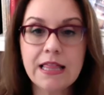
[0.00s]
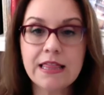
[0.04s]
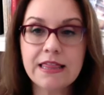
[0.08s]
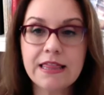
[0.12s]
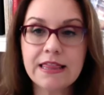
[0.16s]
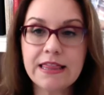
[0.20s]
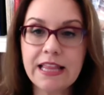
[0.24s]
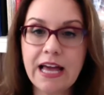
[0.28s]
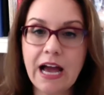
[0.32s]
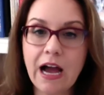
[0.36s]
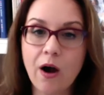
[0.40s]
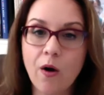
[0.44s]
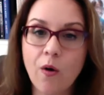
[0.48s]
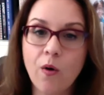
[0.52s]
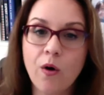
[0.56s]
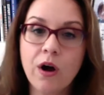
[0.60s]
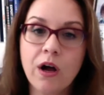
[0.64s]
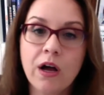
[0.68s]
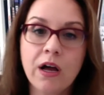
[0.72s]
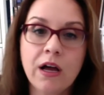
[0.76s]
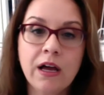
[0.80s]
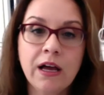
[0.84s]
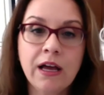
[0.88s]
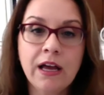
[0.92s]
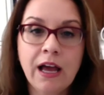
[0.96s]
Now,
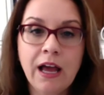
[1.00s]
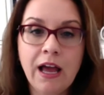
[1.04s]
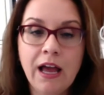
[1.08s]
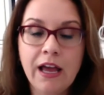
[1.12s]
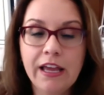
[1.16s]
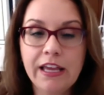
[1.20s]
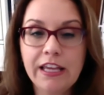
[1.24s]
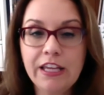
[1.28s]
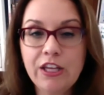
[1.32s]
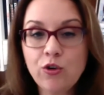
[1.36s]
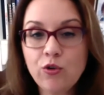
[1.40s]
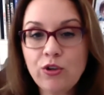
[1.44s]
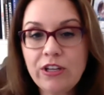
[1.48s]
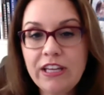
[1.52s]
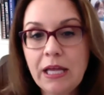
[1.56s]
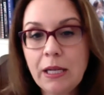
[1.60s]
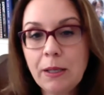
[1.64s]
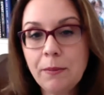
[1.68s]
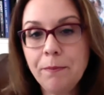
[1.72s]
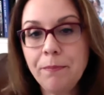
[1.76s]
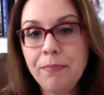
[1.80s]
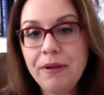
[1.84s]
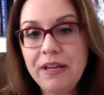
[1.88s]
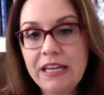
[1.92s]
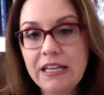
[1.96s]
you
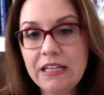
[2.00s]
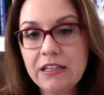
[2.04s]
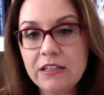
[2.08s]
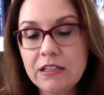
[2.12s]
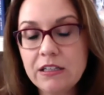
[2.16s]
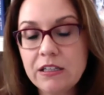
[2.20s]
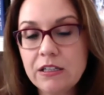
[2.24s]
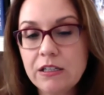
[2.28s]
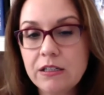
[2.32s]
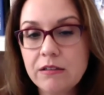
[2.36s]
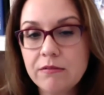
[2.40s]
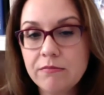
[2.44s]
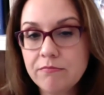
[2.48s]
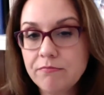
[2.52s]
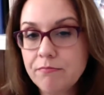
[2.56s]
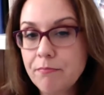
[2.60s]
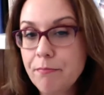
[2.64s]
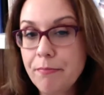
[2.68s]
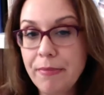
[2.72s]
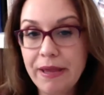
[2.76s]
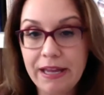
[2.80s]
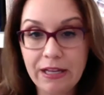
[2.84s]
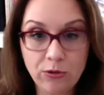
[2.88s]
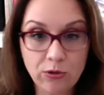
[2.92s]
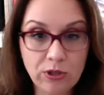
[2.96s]
can pin
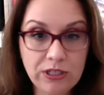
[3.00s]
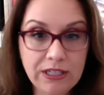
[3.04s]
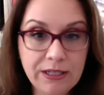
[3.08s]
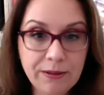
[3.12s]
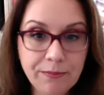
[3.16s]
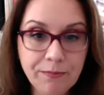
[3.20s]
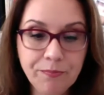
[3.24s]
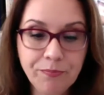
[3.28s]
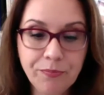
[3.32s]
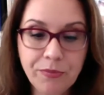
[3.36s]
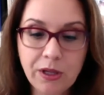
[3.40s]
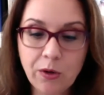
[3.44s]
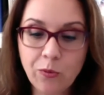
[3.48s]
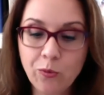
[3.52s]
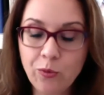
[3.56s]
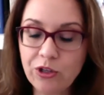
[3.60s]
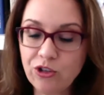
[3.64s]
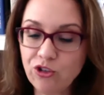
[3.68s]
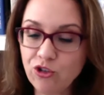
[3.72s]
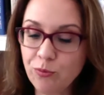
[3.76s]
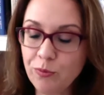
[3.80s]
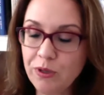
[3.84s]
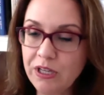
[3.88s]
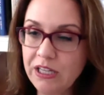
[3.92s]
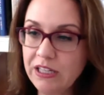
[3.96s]
manually,
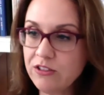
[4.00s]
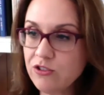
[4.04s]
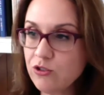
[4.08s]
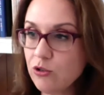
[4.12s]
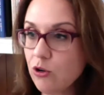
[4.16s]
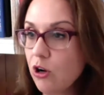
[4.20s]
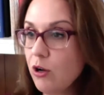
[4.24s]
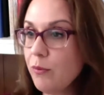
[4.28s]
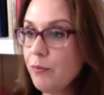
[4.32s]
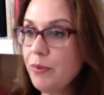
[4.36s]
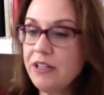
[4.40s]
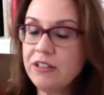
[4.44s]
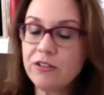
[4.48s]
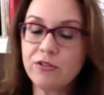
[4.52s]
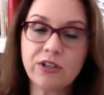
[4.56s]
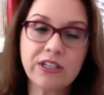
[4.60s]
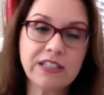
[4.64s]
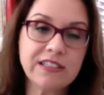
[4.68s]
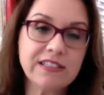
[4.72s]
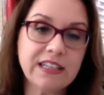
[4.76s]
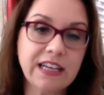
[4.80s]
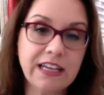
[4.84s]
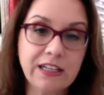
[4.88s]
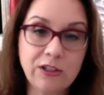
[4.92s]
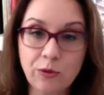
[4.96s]
which means you go on
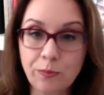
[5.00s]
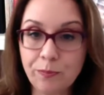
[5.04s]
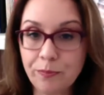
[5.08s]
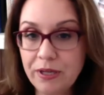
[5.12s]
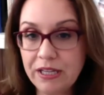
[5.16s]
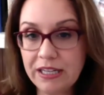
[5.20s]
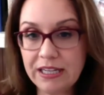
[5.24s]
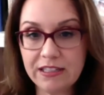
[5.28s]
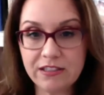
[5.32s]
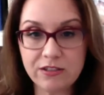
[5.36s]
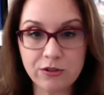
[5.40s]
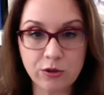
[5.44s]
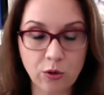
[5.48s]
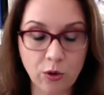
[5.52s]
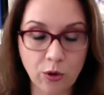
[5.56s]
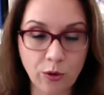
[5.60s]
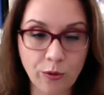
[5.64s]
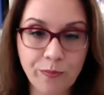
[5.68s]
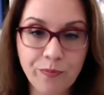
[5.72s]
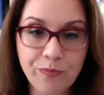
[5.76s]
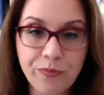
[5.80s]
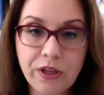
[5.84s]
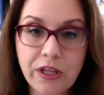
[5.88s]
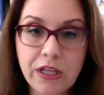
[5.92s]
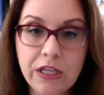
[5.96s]
Pinterest and you pin as you
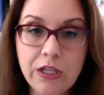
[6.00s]
go.